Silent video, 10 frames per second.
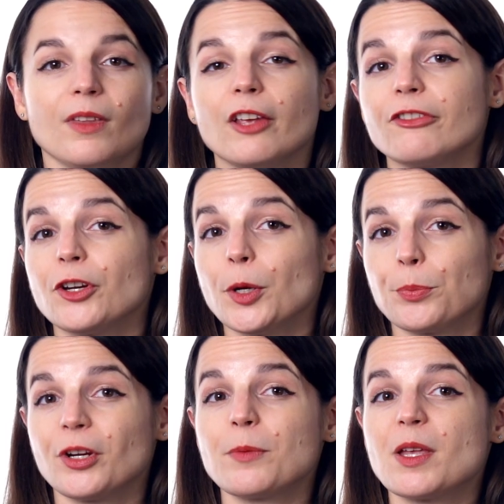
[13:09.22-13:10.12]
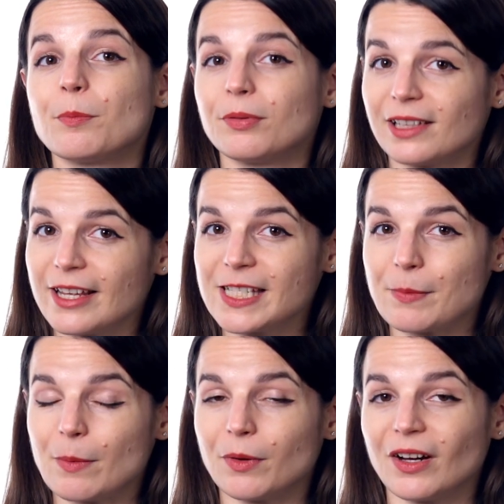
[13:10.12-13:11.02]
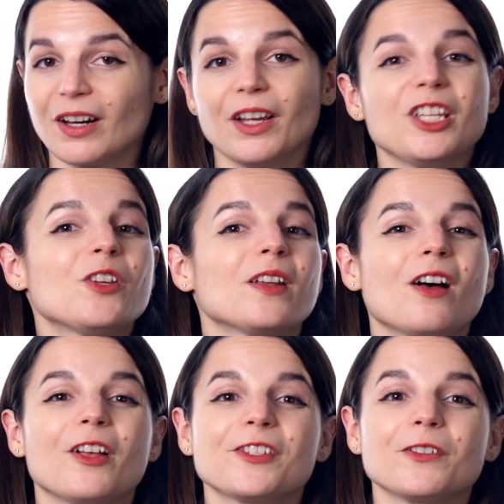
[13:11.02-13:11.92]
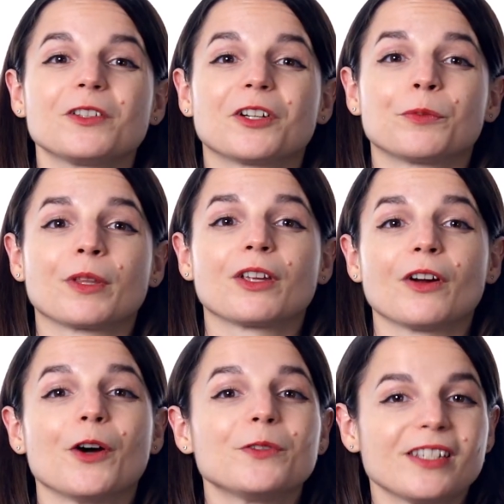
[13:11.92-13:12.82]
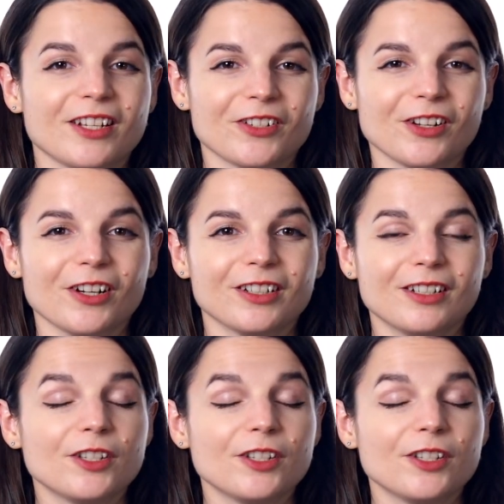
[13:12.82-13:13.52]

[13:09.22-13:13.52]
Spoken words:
If you're a Premium Plus member, you can also learn with your own teacher.